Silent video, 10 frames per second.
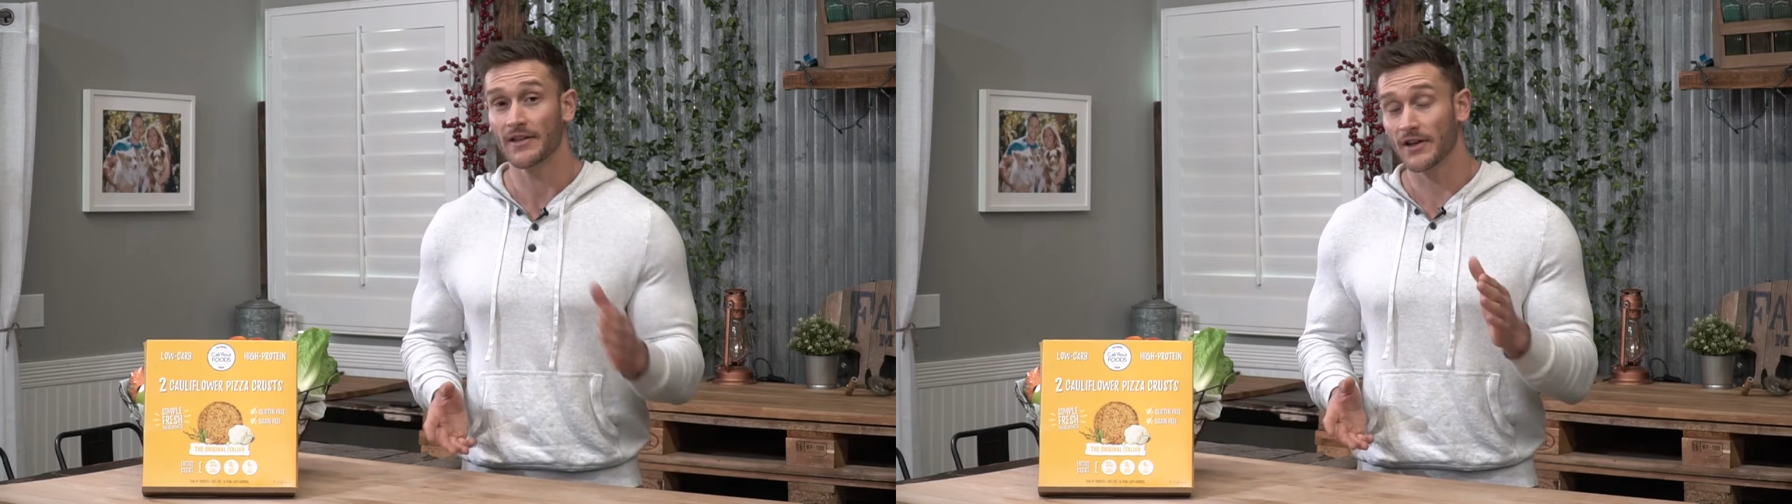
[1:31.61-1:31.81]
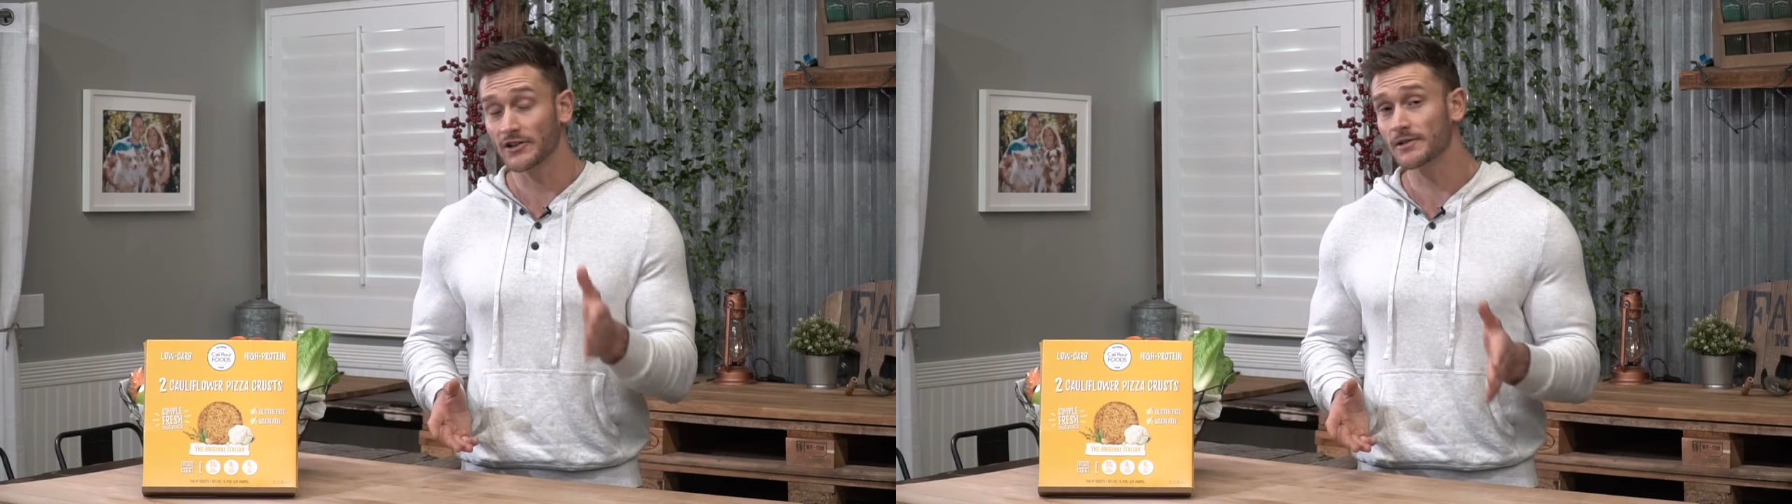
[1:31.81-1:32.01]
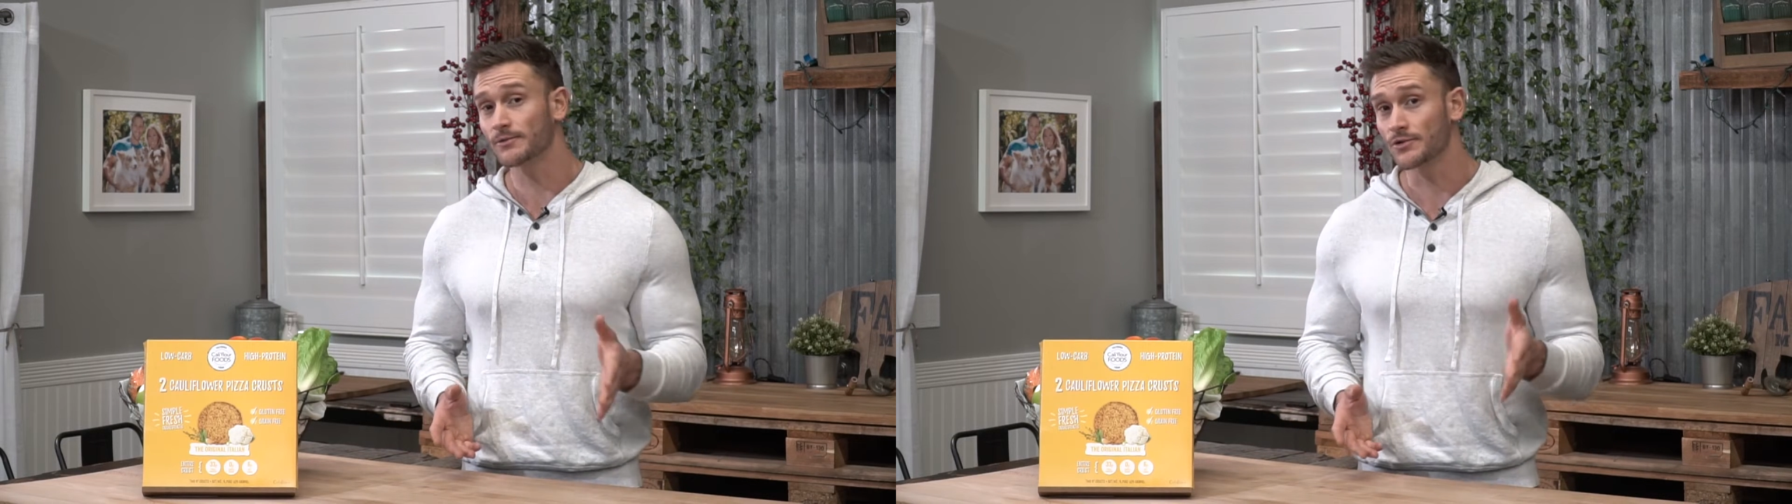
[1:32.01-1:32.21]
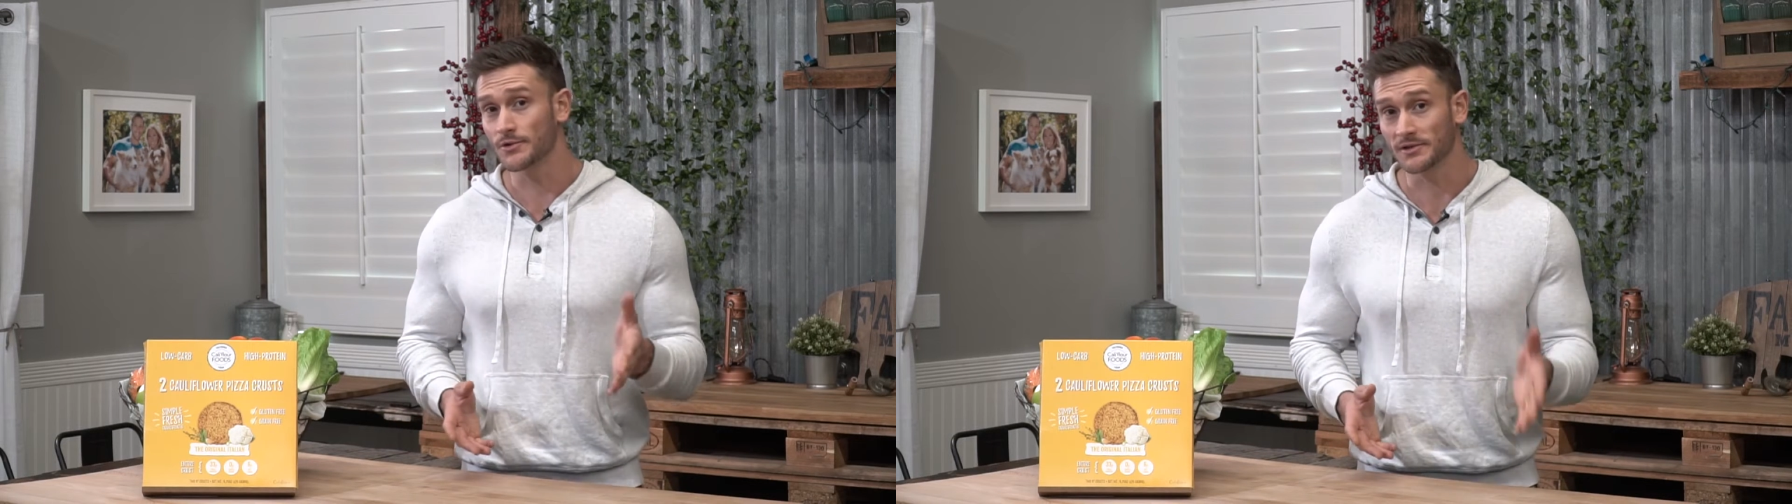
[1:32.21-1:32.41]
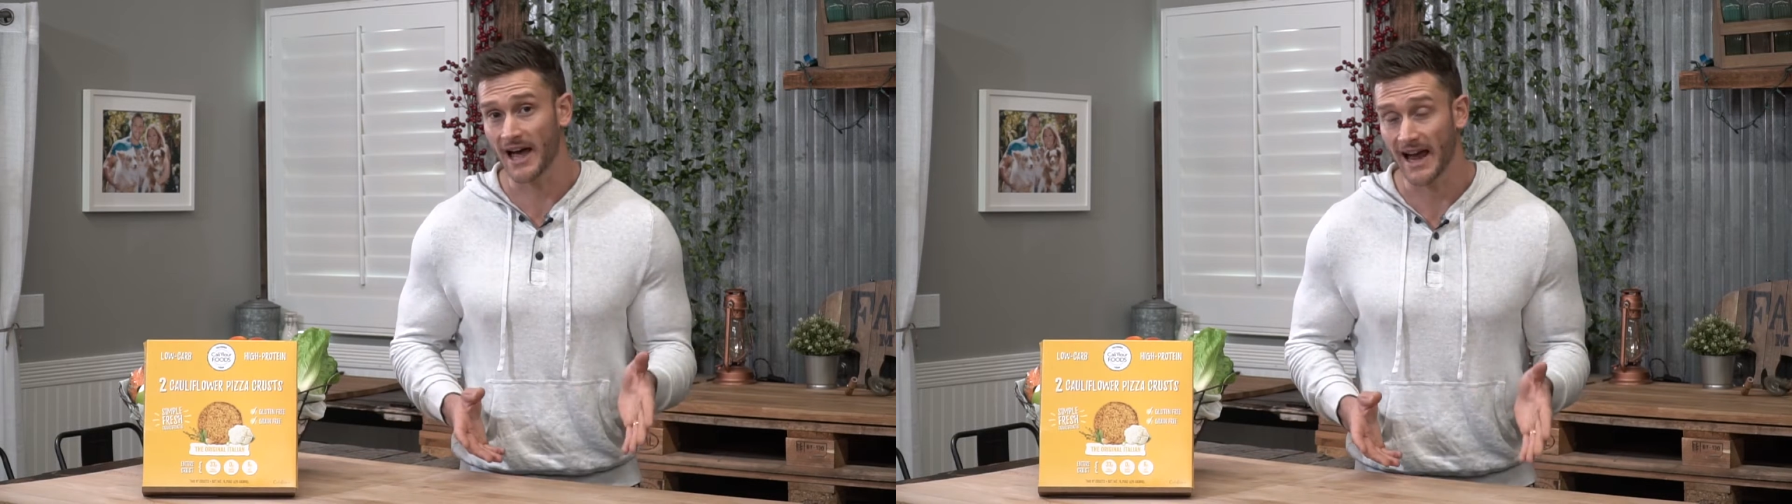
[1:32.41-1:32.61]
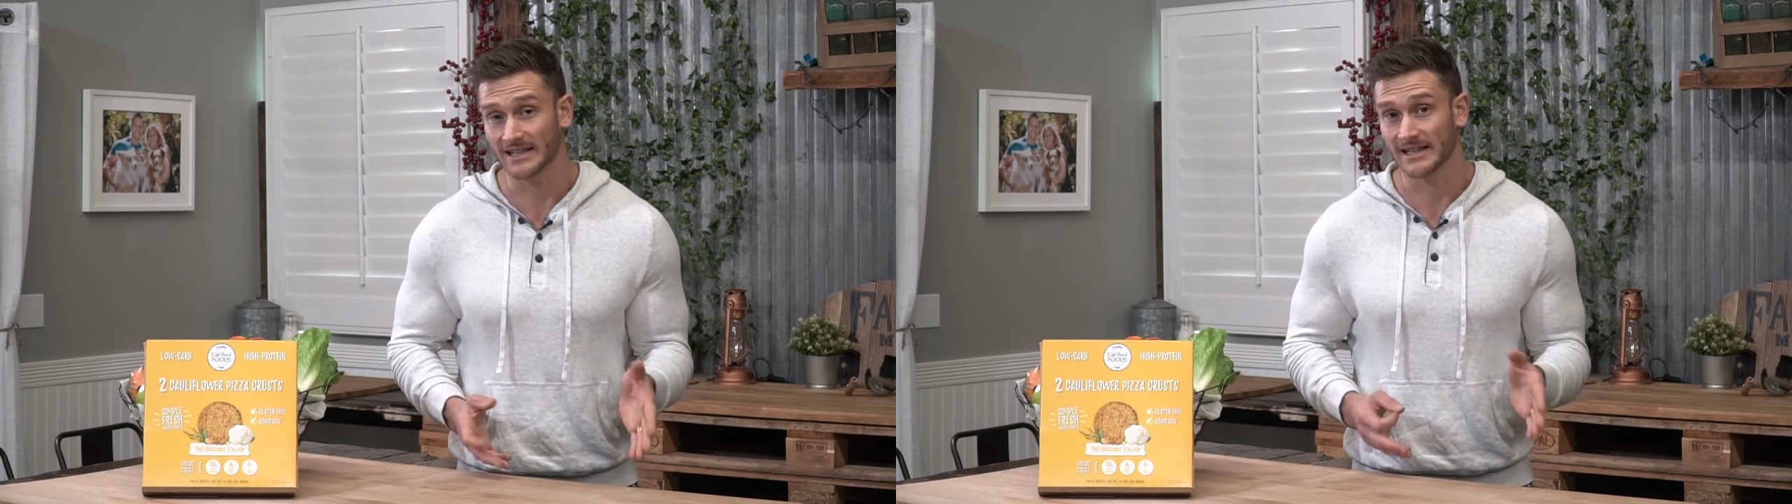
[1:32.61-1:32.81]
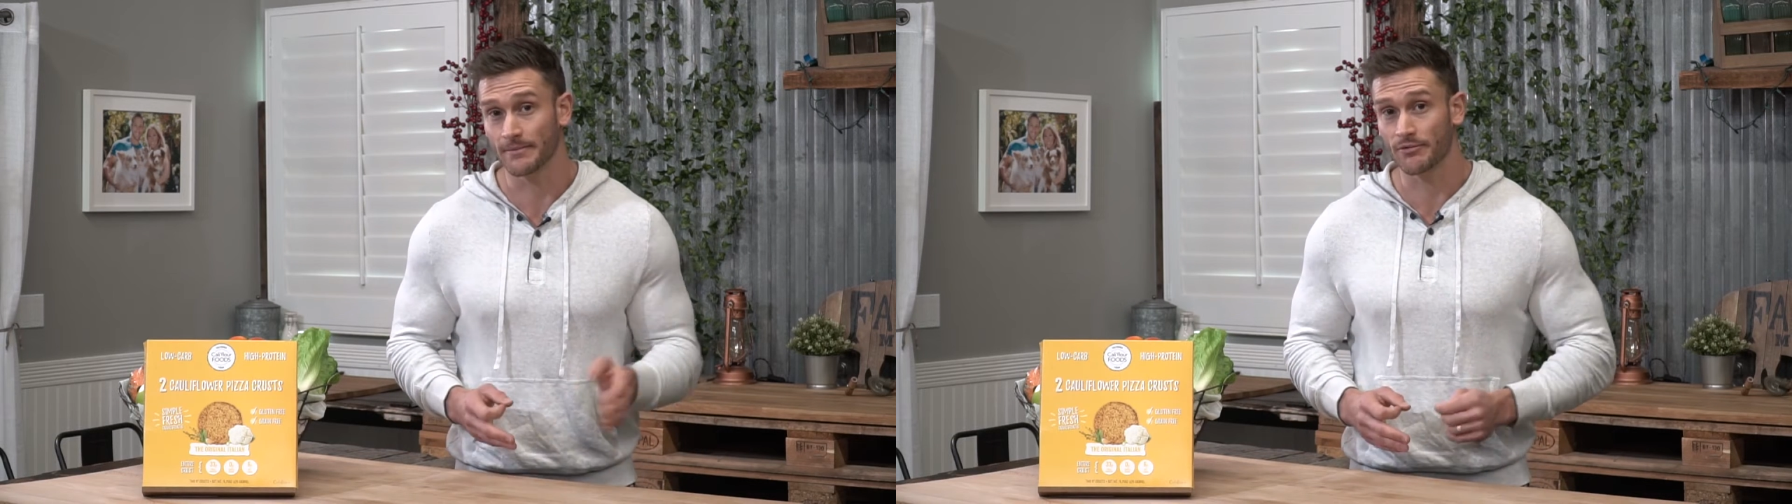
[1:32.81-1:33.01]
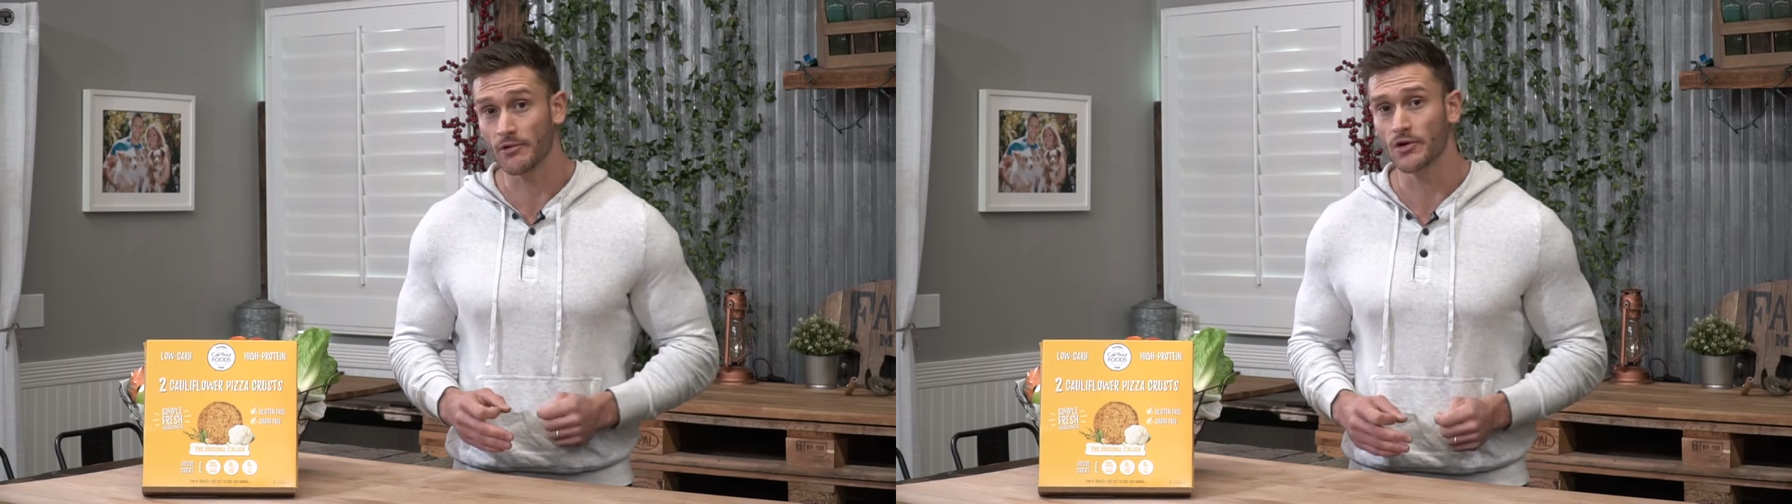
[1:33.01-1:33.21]
There's some true science
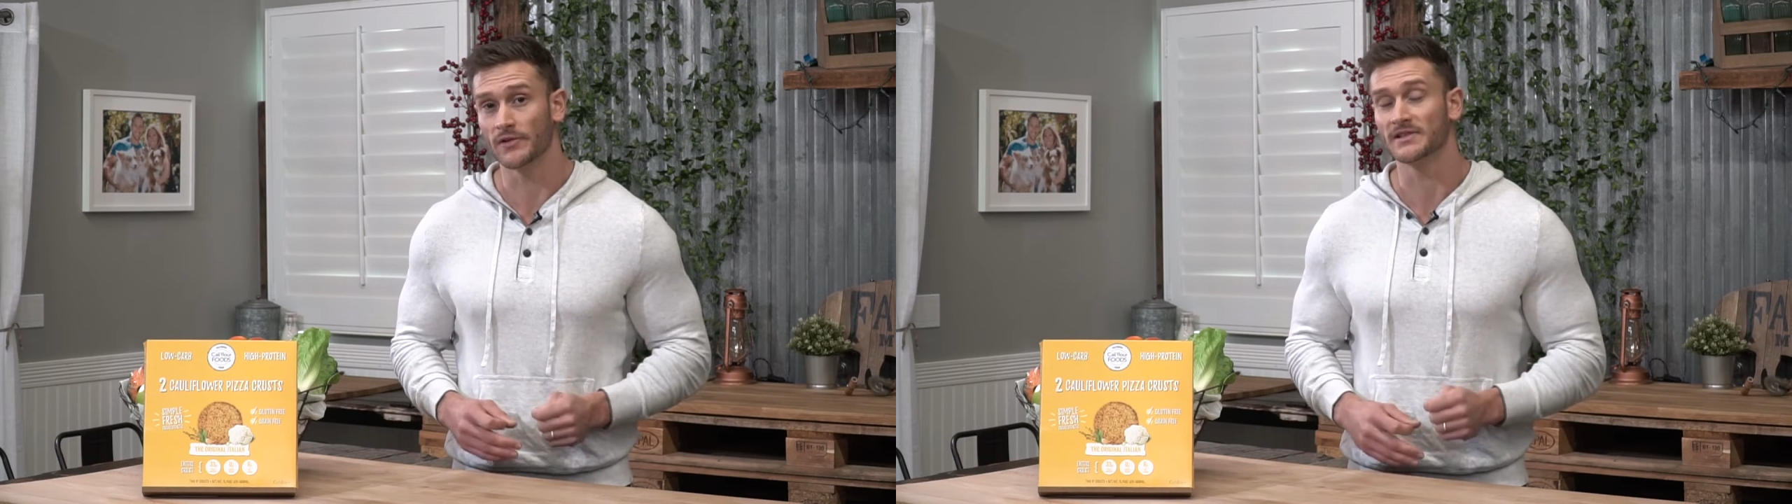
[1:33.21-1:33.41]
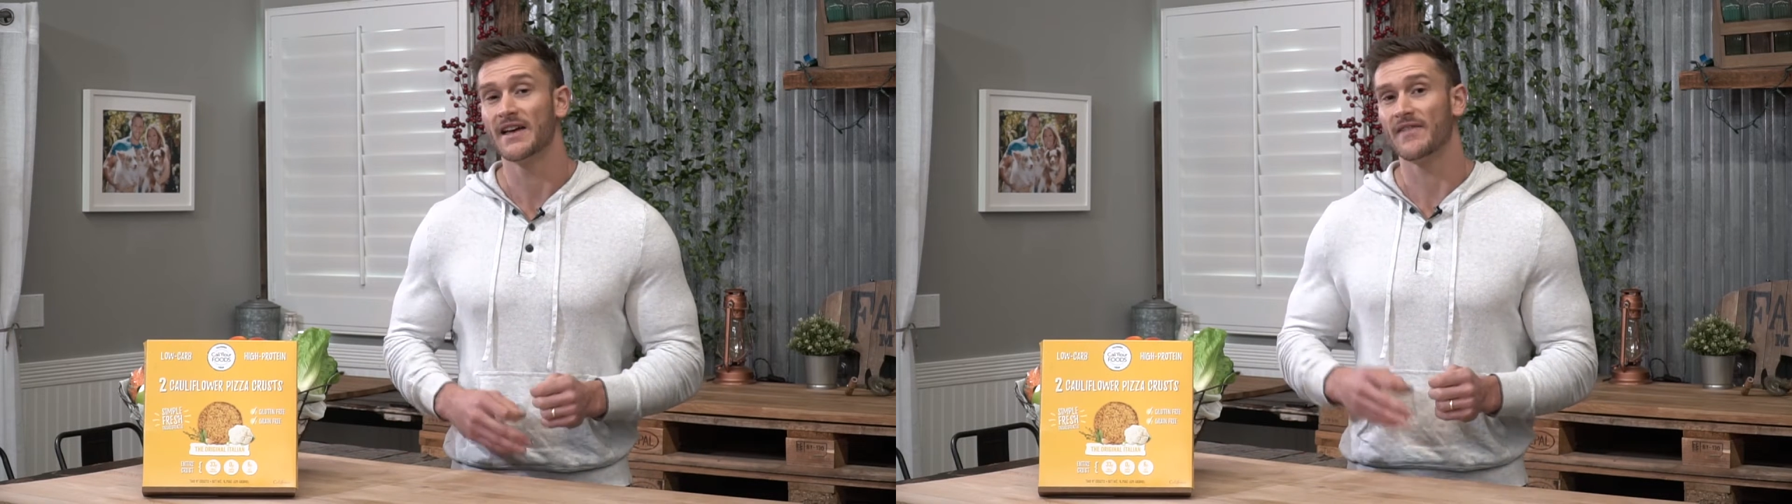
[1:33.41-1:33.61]
that proves